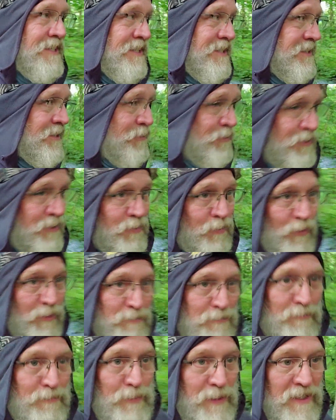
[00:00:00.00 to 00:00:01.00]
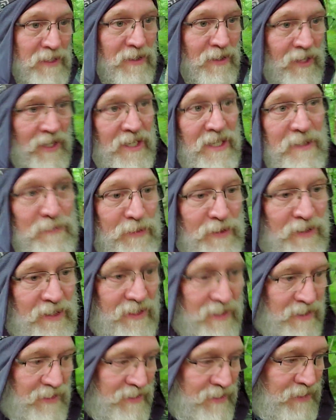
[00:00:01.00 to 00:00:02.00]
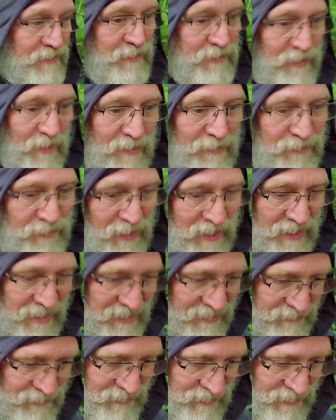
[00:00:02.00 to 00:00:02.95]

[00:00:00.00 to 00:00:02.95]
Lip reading: There's just one big climb, and then it was all flat after